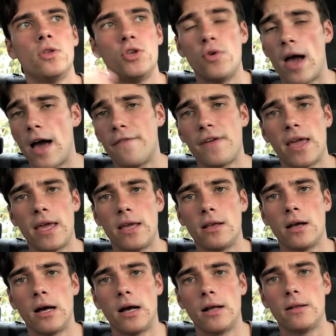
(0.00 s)
You have a
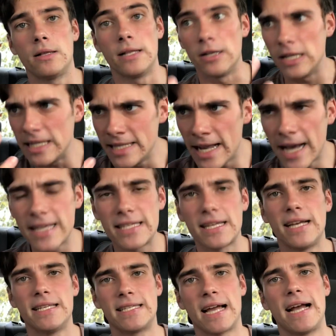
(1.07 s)
nice
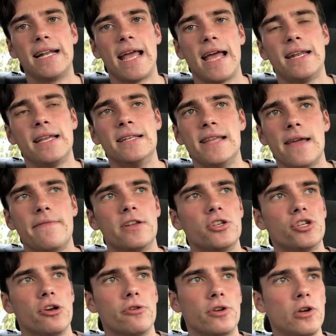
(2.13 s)
tight end in David
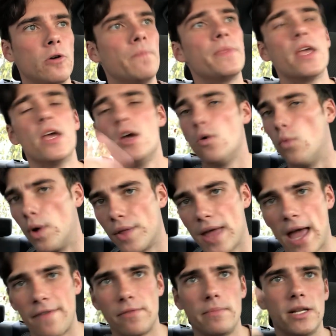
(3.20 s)
Njoku. What do they
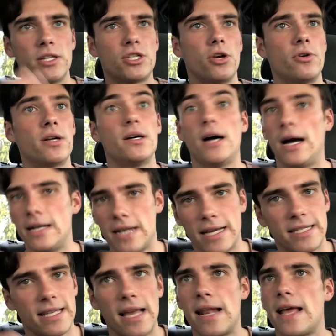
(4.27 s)
have in Minnesota? A
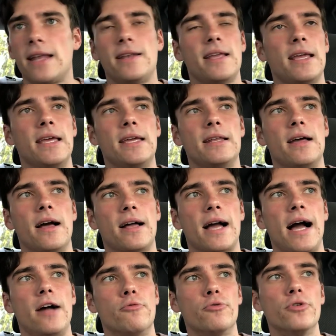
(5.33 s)
nice tight end in
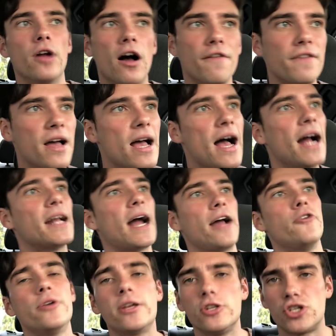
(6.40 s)
Kyle Rudolph, a guy
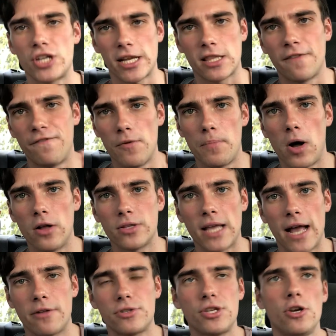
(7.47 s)
who you can check the football
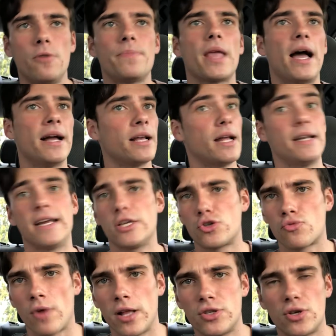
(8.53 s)
down to, a nice
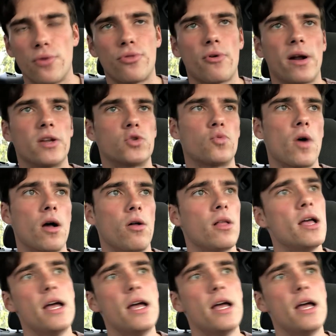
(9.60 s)
red zone threat as well.